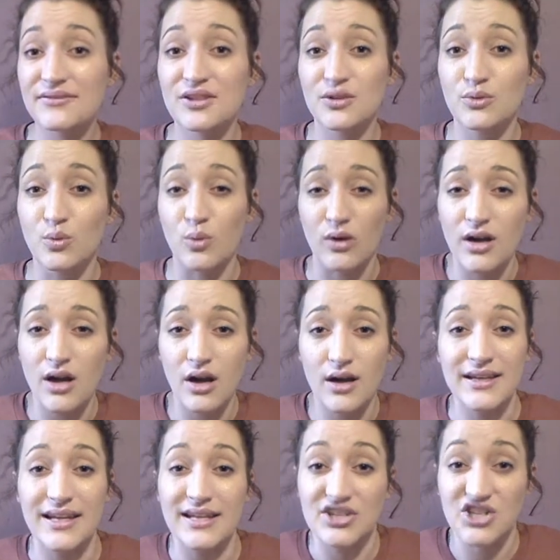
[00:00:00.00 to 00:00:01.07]
to work on
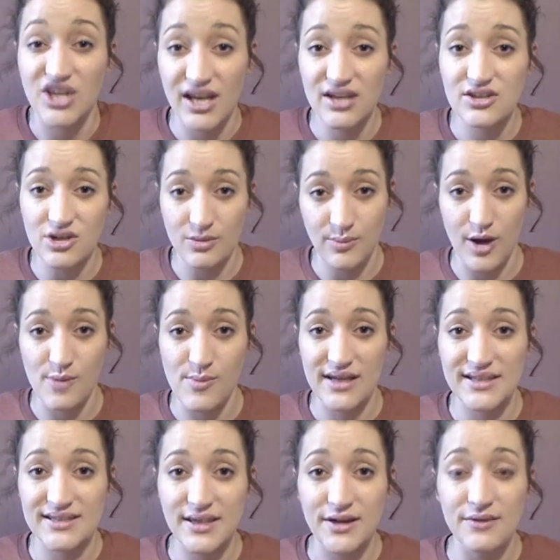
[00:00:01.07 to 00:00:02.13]
and change about
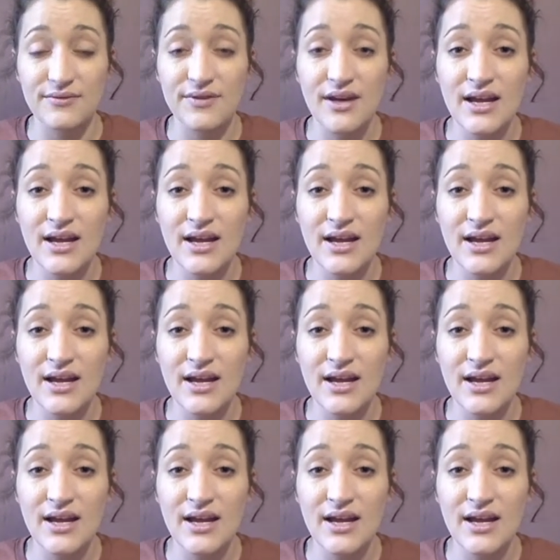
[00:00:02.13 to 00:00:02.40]
myself.